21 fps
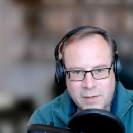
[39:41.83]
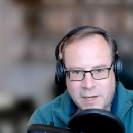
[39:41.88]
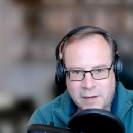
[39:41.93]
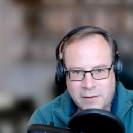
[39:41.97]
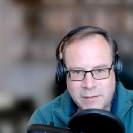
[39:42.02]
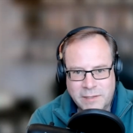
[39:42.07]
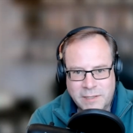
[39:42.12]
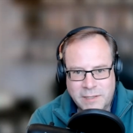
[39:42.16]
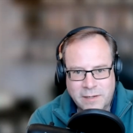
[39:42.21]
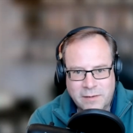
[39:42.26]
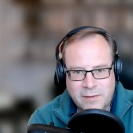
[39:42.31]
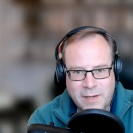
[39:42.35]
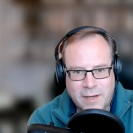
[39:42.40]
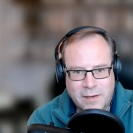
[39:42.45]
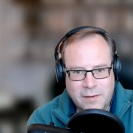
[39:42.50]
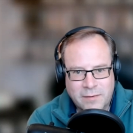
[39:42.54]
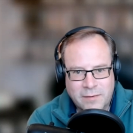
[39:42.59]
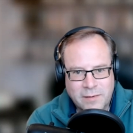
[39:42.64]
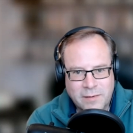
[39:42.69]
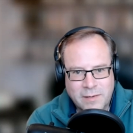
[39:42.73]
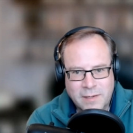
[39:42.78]
it shakes out.
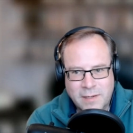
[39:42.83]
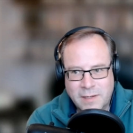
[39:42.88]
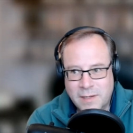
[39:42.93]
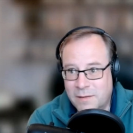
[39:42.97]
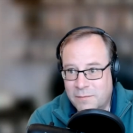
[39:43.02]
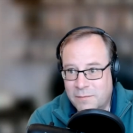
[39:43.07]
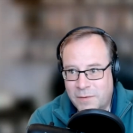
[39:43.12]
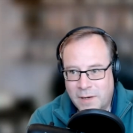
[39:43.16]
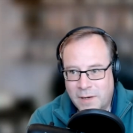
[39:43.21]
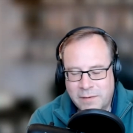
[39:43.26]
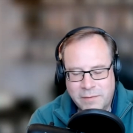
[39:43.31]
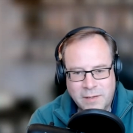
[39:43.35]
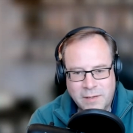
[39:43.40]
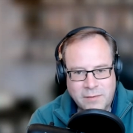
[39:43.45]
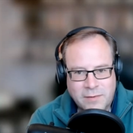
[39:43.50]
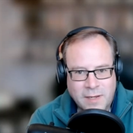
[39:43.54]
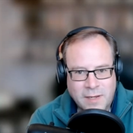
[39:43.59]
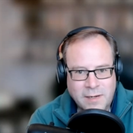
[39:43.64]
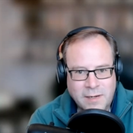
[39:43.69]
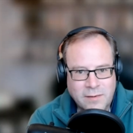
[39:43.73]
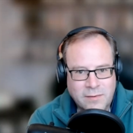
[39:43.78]
And in five years,
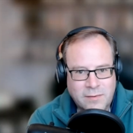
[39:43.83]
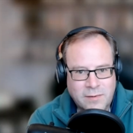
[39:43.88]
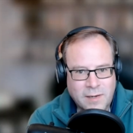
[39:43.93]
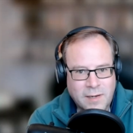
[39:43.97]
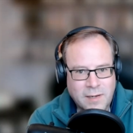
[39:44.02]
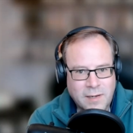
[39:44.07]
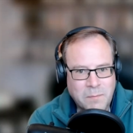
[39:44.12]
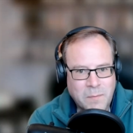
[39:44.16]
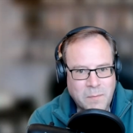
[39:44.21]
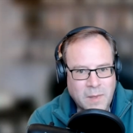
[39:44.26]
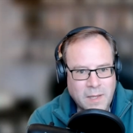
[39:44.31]
ten years time,